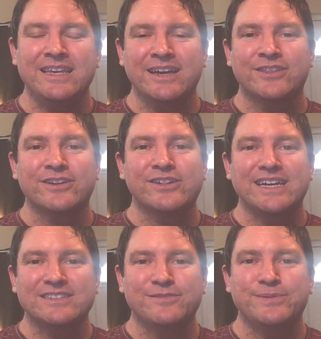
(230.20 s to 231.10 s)
The other
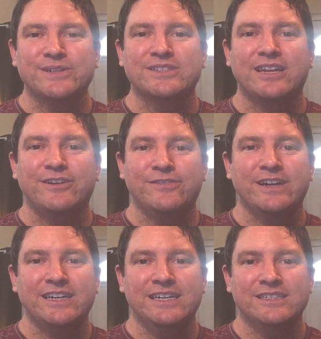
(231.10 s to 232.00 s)
class of birds that are
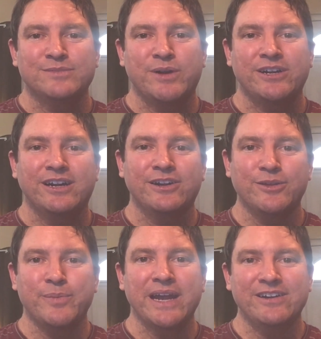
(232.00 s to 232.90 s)
very smart are
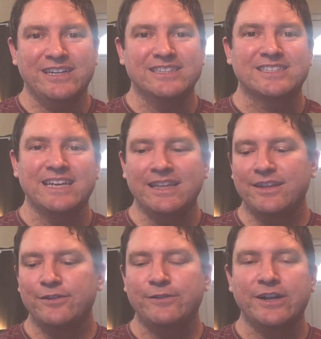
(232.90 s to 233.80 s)
the parrots, and
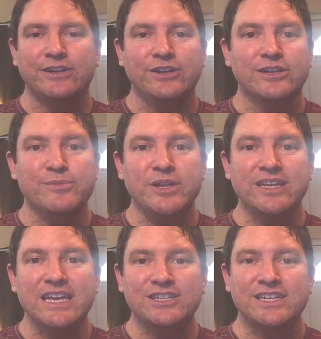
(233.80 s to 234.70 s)
they're very good at
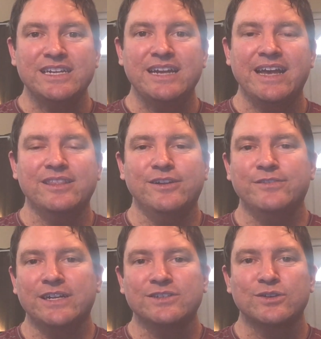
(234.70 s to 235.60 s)
communication, and they're
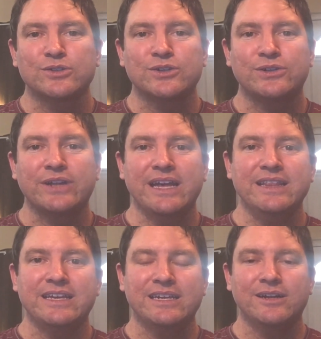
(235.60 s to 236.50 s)
very social, and
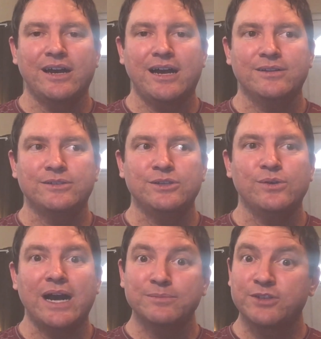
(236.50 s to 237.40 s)
they can
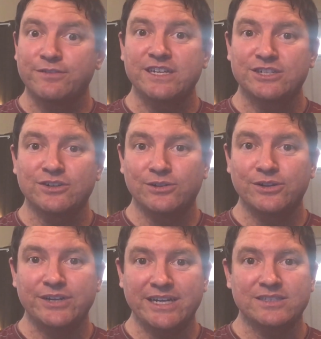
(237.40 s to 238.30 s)
do observational
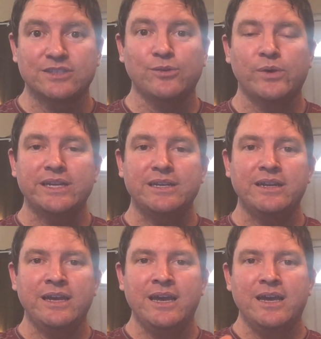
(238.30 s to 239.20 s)
learning. So one